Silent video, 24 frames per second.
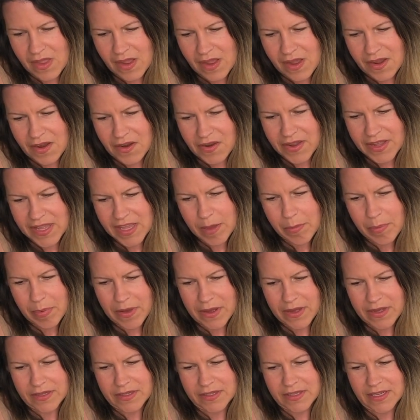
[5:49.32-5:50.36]
you know, I keep
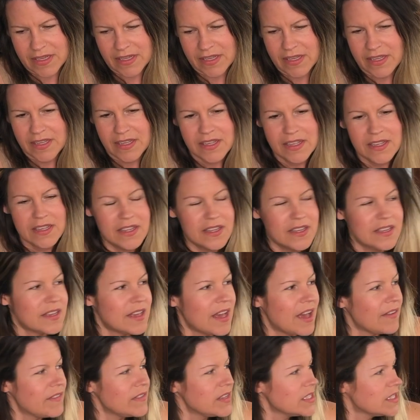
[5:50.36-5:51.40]
on
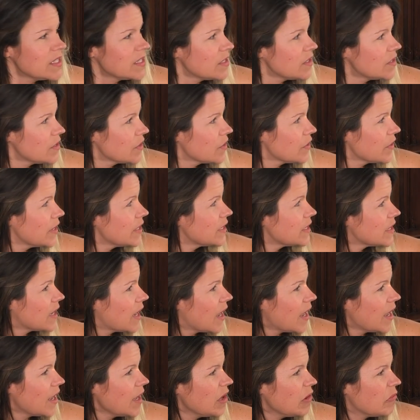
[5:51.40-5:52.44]
having such a great
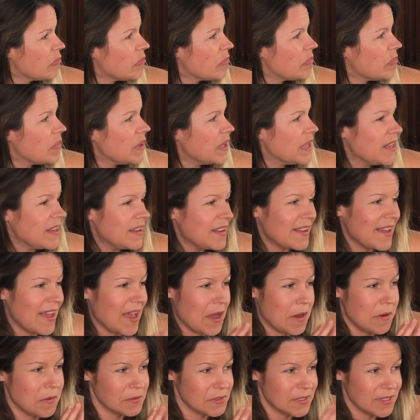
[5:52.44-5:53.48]
time being
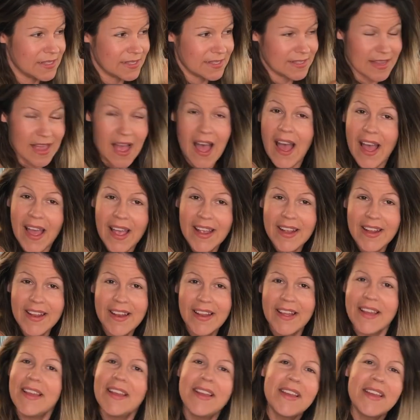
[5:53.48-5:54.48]
outside